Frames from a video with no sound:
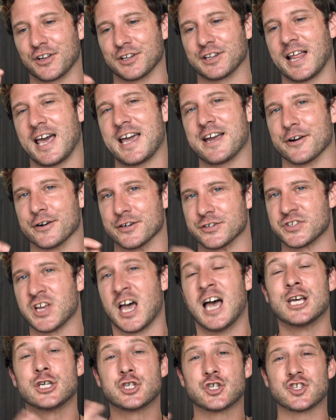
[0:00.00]
layers.
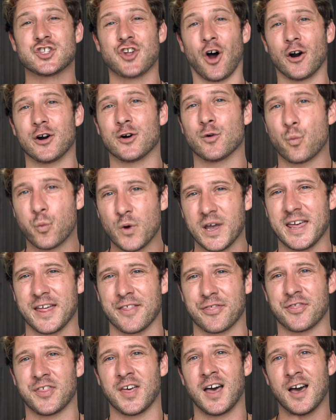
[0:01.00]
Start
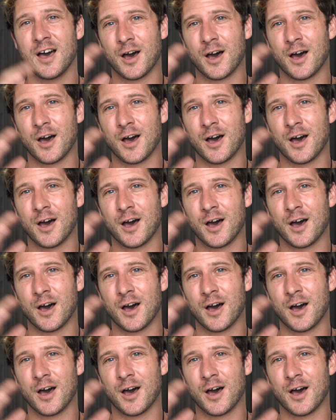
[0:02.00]
with